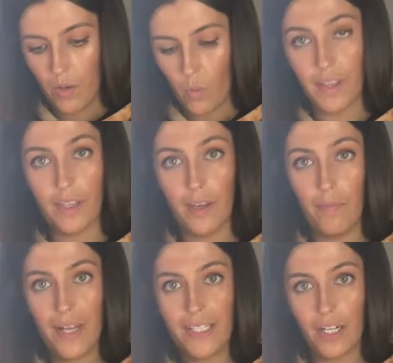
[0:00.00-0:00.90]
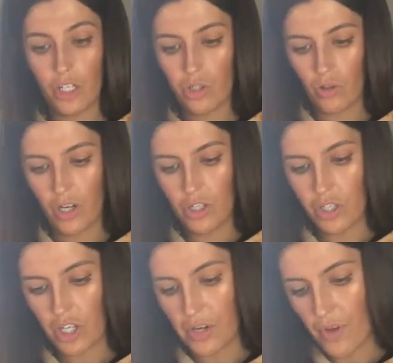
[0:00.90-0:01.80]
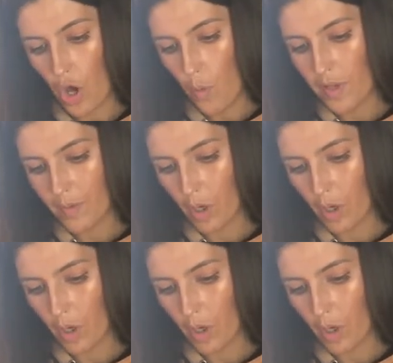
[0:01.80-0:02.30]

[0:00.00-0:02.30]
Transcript: when the bits that are scrunched, just kind of open them